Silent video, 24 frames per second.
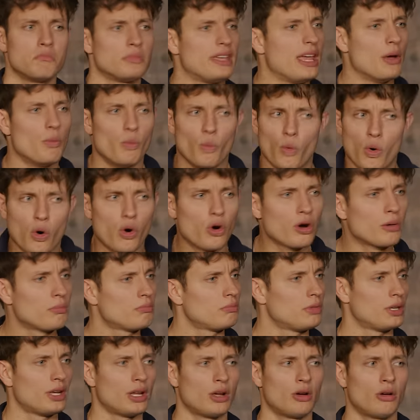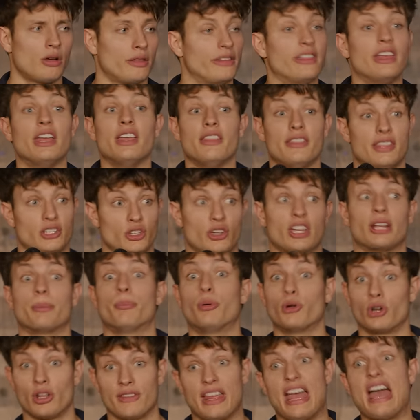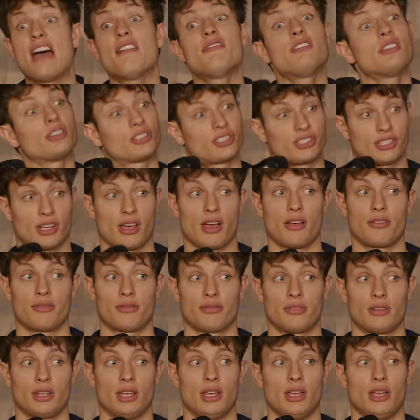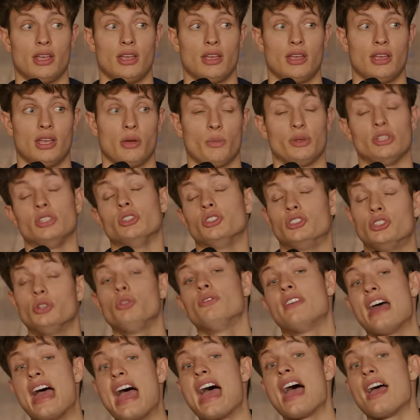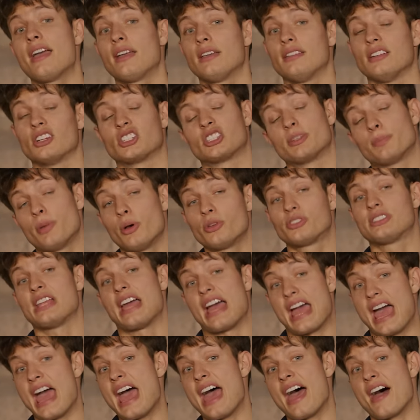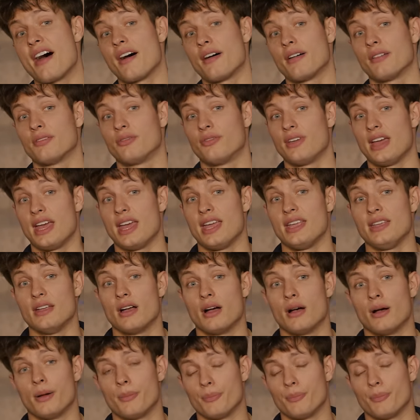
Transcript: get warm, you know. And then you got to put on the heavier stuff. And when you do that, you're supposed to have a